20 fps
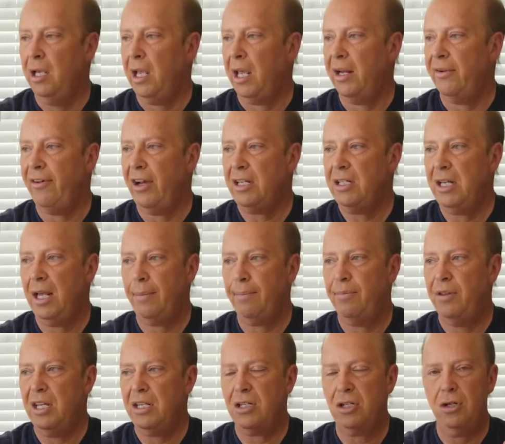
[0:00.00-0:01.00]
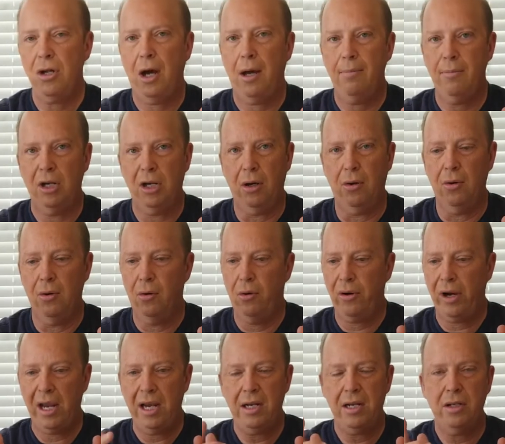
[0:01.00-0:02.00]
And if I tip this domino
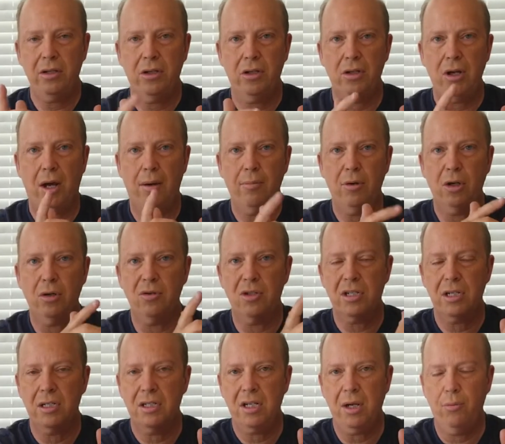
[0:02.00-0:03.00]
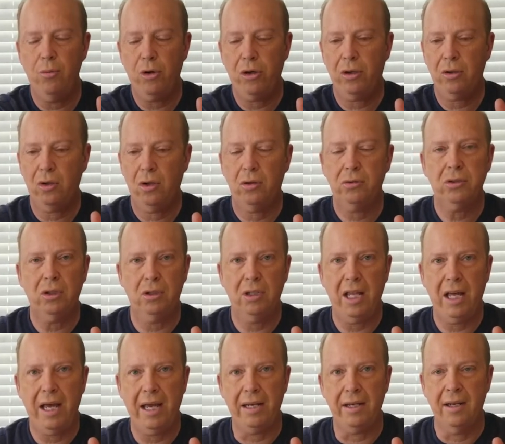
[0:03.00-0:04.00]
or any of the dominoes somewhere along the
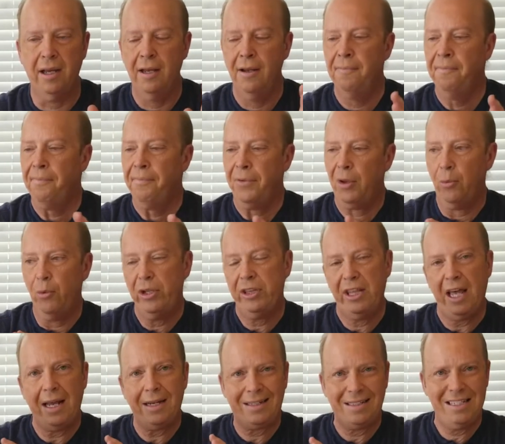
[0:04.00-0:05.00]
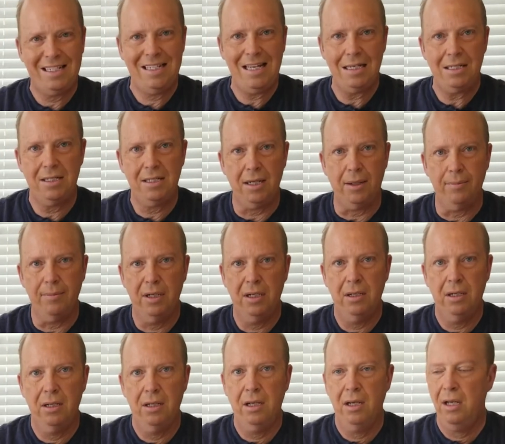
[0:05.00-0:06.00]
line with that system,
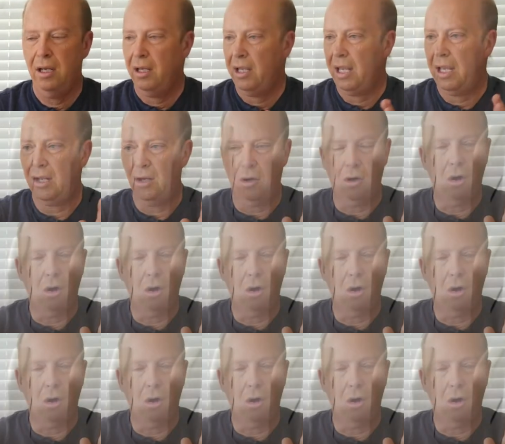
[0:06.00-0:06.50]
it